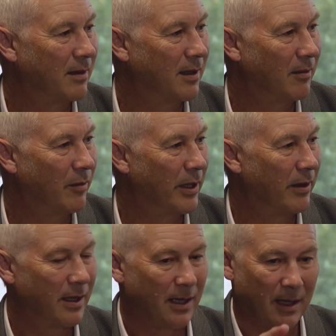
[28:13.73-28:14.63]
and
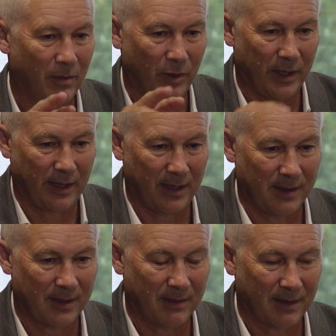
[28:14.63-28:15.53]
where
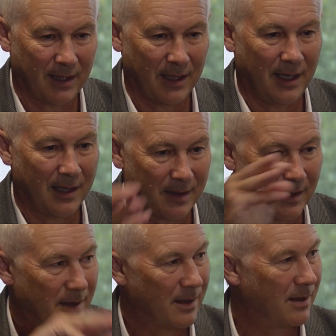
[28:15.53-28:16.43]
that connects
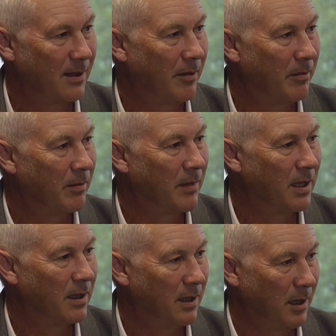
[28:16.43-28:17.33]
us to some
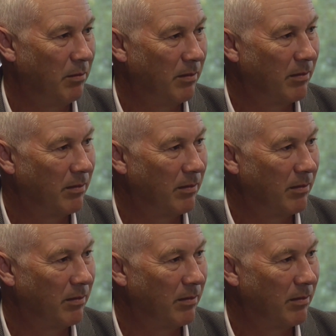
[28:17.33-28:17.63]
deep